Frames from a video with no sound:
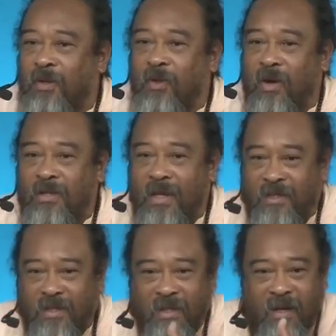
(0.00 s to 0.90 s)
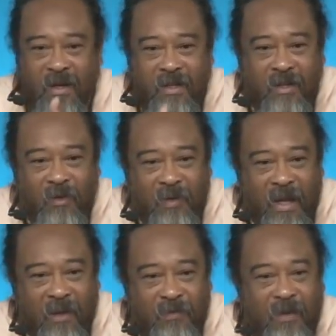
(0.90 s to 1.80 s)
You are tasting the honey of
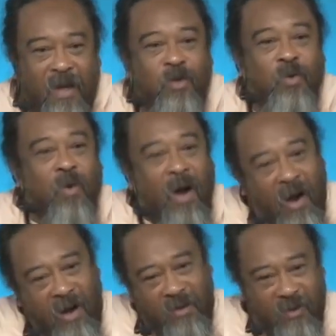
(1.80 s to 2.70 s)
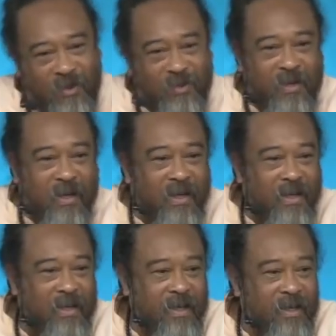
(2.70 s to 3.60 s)
life, and you are also the
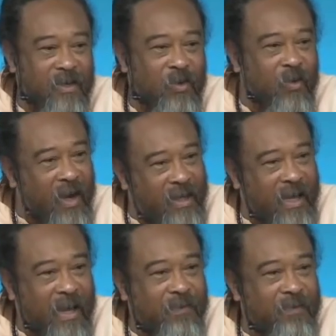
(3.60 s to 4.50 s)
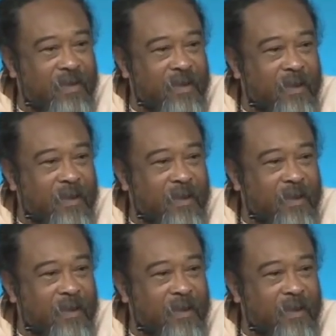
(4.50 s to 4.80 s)
honey. You are the life.